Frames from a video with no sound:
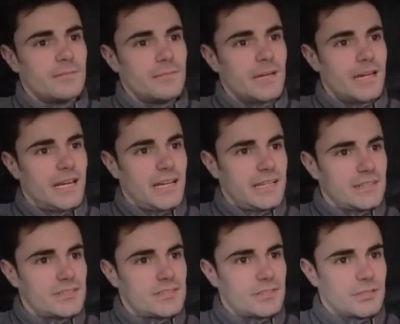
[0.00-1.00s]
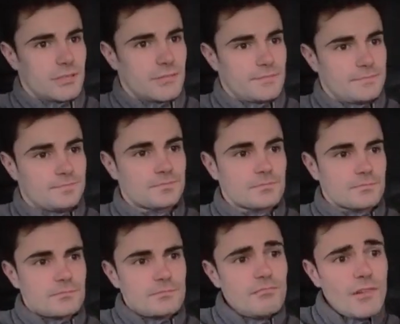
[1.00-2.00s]
But aye, so
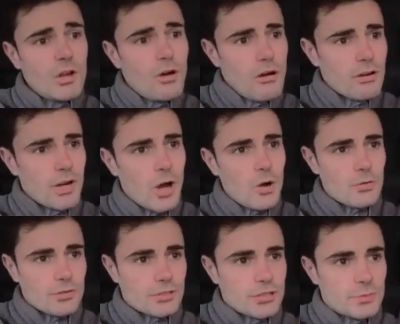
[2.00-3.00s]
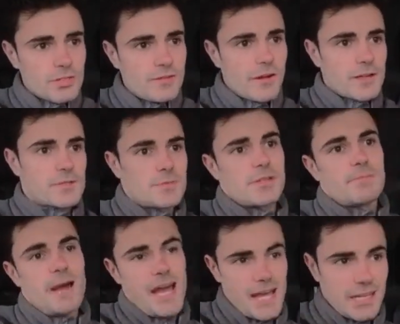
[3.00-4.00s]
all in all, good wee first week
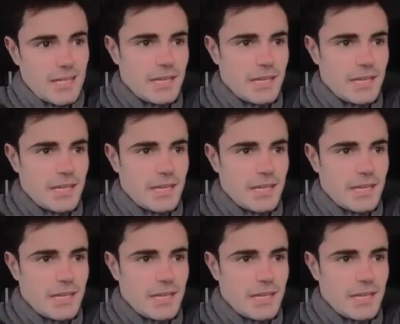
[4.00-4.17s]
back.